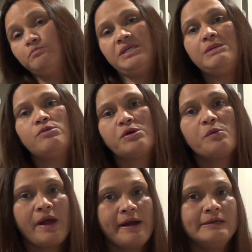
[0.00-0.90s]
being more
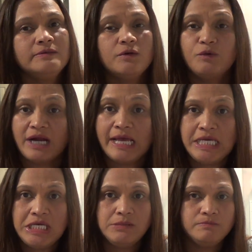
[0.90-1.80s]
aware of what I
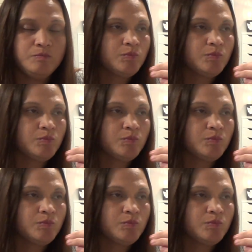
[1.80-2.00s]
eat,